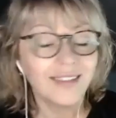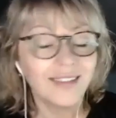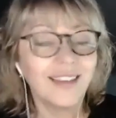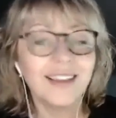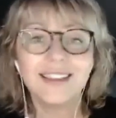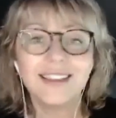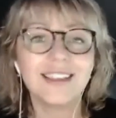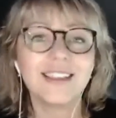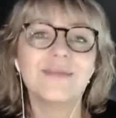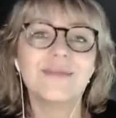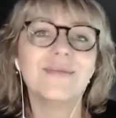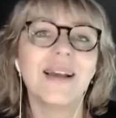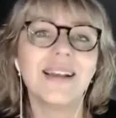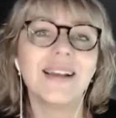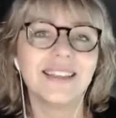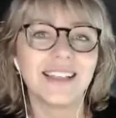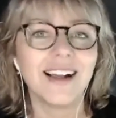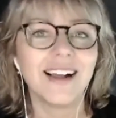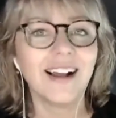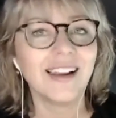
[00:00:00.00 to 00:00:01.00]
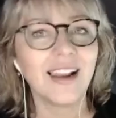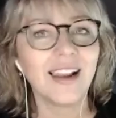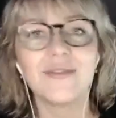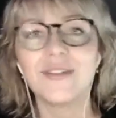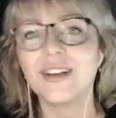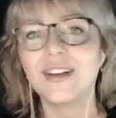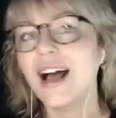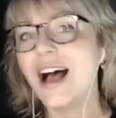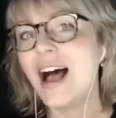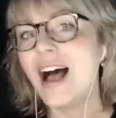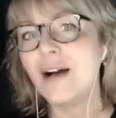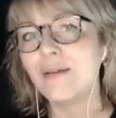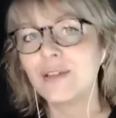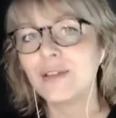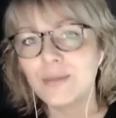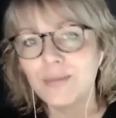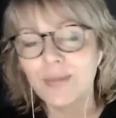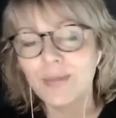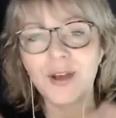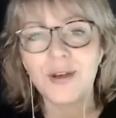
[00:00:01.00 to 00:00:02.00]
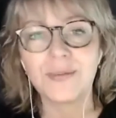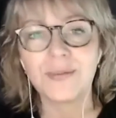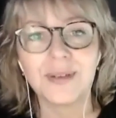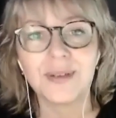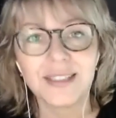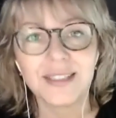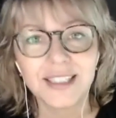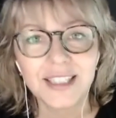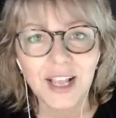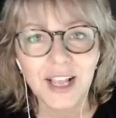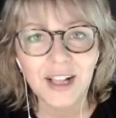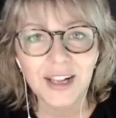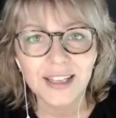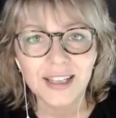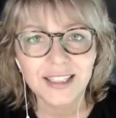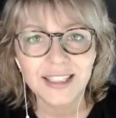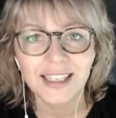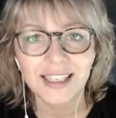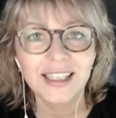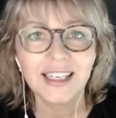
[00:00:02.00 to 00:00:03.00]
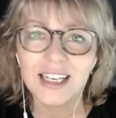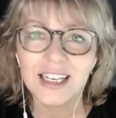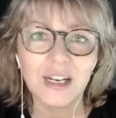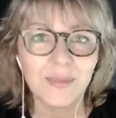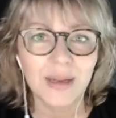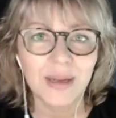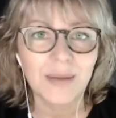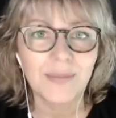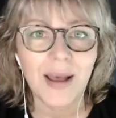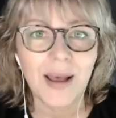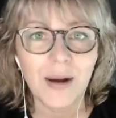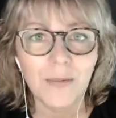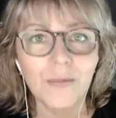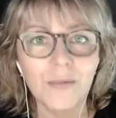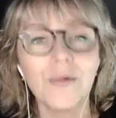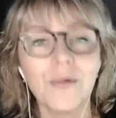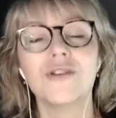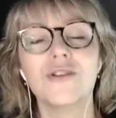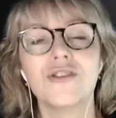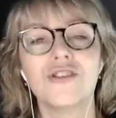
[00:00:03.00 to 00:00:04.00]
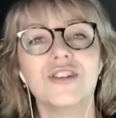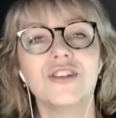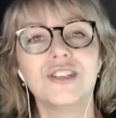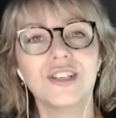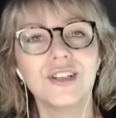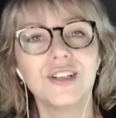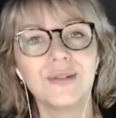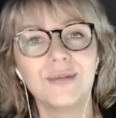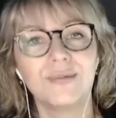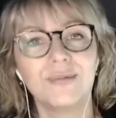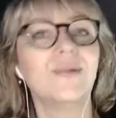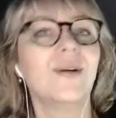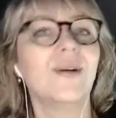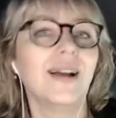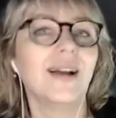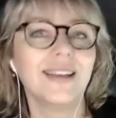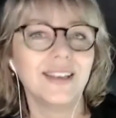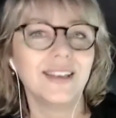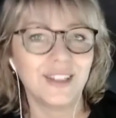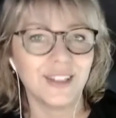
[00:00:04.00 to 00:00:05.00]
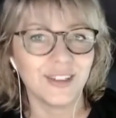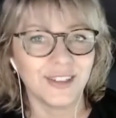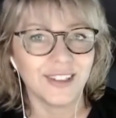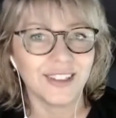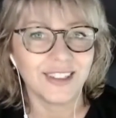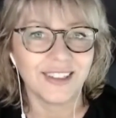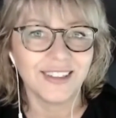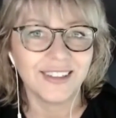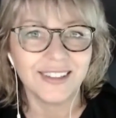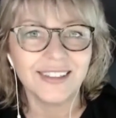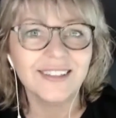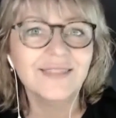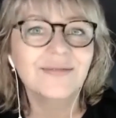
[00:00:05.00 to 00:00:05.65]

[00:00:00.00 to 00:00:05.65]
This is amazing. I love it. Art with a purpose. Tell us a little bit about what you do, why you do it, girl.